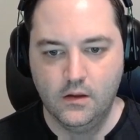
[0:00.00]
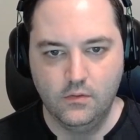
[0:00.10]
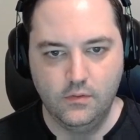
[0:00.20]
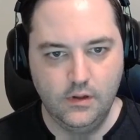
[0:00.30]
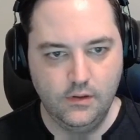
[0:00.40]

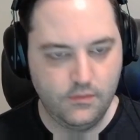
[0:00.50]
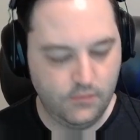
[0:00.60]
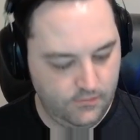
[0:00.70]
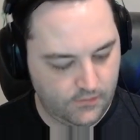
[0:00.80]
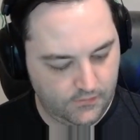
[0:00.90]
We need
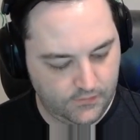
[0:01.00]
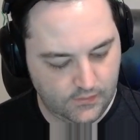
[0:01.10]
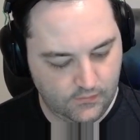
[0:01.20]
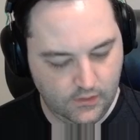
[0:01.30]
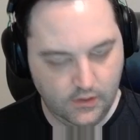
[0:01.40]
3, 5,
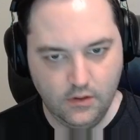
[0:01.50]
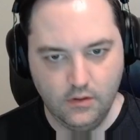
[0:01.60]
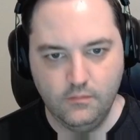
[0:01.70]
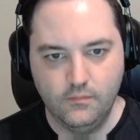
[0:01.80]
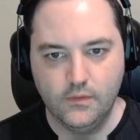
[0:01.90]
7
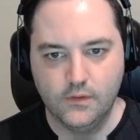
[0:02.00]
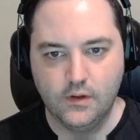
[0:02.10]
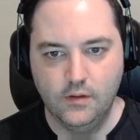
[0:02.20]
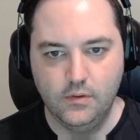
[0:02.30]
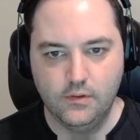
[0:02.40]
here. This
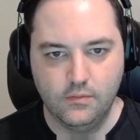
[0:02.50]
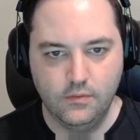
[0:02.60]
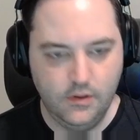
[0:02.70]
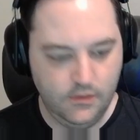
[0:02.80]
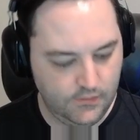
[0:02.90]
can't be
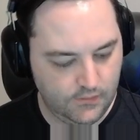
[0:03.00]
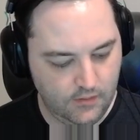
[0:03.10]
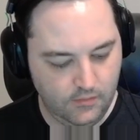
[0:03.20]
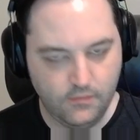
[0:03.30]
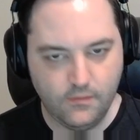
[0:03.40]
3, this
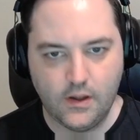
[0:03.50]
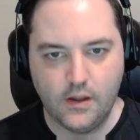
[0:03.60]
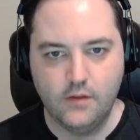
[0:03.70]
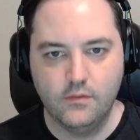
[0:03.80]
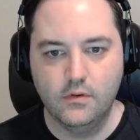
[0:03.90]
can't be
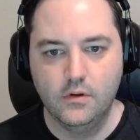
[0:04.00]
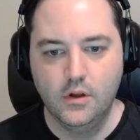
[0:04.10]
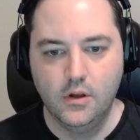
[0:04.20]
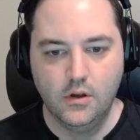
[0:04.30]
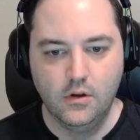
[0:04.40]
5.
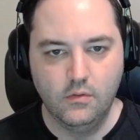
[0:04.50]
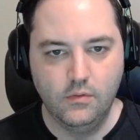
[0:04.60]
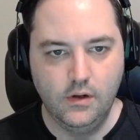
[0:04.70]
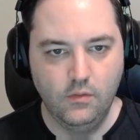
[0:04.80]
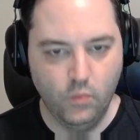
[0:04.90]

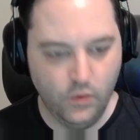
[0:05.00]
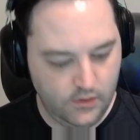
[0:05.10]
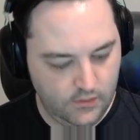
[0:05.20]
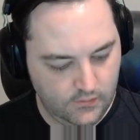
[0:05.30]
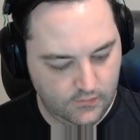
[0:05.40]
We need
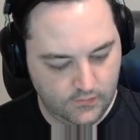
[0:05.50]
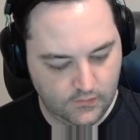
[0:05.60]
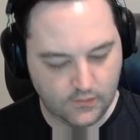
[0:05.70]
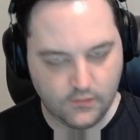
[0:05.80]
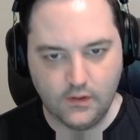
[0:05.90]
1,
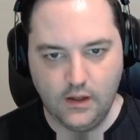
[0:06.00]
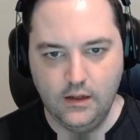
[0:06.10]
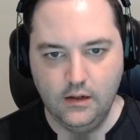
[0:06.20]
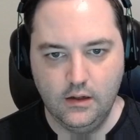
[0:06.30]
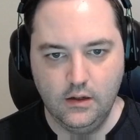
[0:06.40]
6,
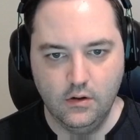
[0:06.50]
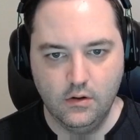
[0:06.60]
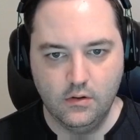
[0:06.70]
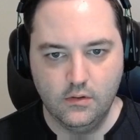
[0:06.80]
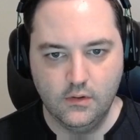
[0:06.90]
8
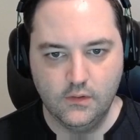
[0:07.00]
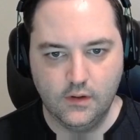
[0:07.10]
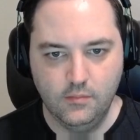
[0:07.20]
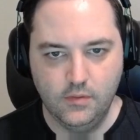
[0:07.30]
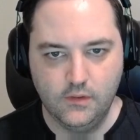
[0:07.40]
here. This
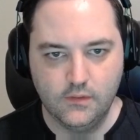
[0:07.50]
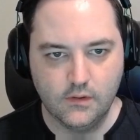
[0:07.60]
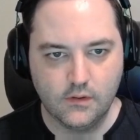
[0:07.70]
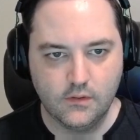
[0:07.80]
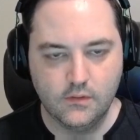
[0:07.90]
can't be
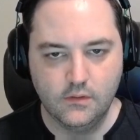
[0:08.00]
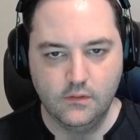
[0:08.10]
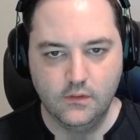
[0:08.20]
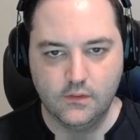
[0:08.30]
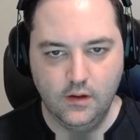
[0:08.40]
6,
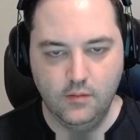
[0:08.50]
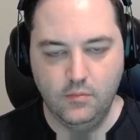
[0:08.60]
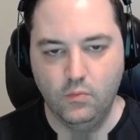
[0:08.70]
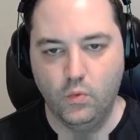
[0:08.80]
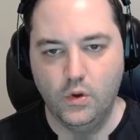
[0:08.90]
this can't
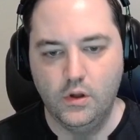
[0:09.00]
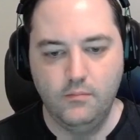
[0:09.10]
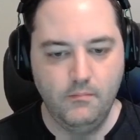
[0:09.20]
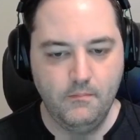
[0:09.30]
be 1.